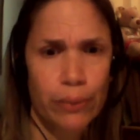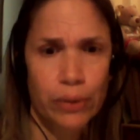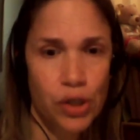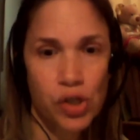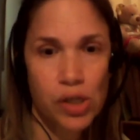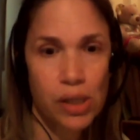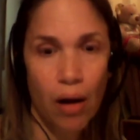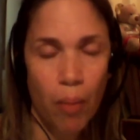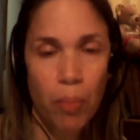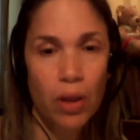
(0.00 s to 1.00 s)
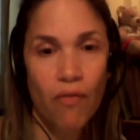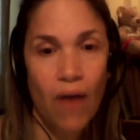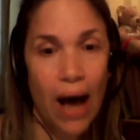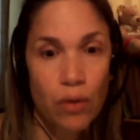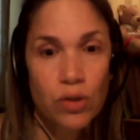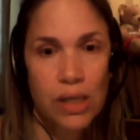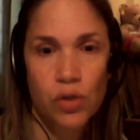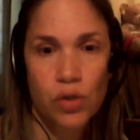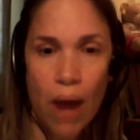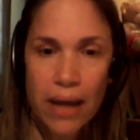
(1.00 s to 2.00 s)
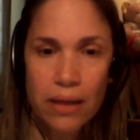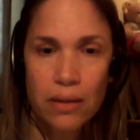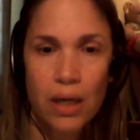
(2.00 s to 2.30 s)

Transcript: It was just a couple of houses, right?